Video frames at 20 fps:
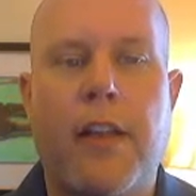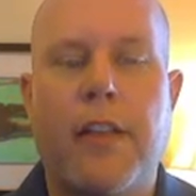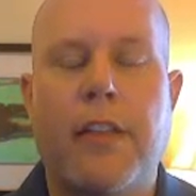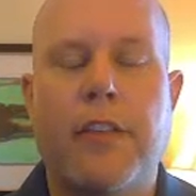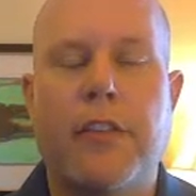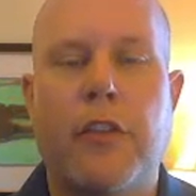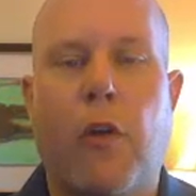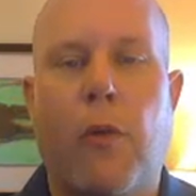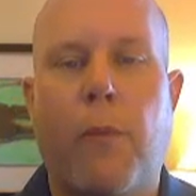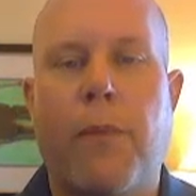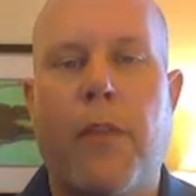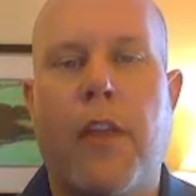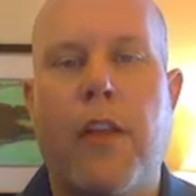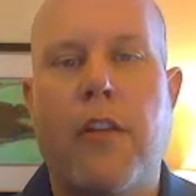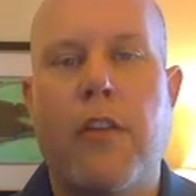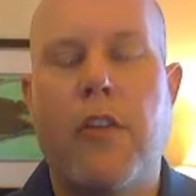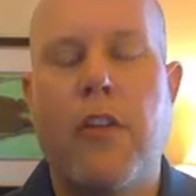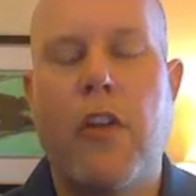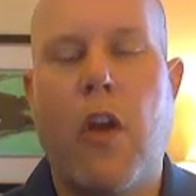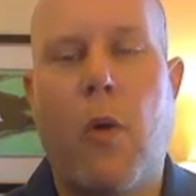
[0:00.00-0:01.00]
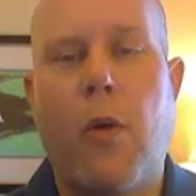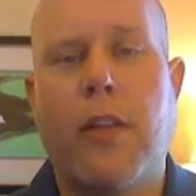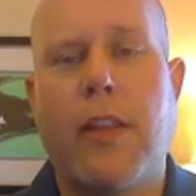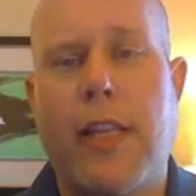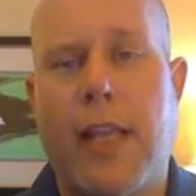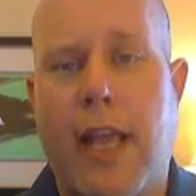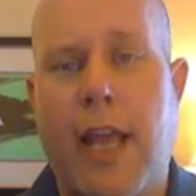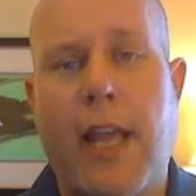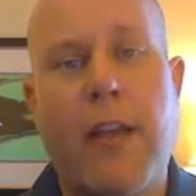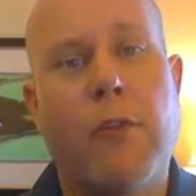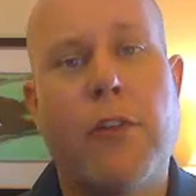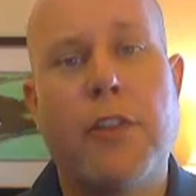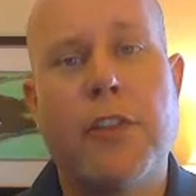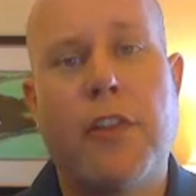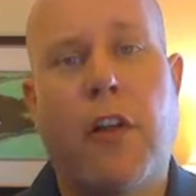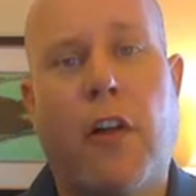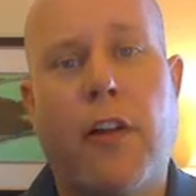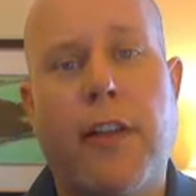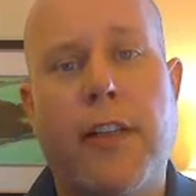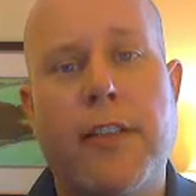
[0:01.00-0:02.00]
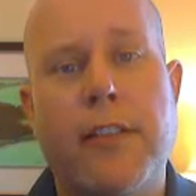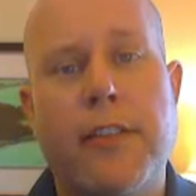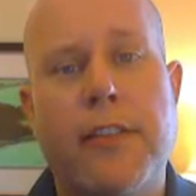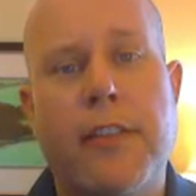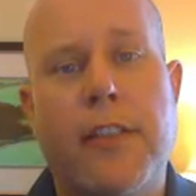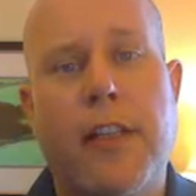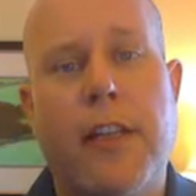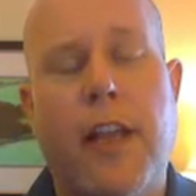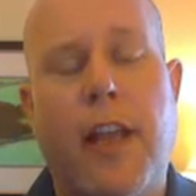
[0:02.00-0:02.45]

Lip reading: So know what the end result is,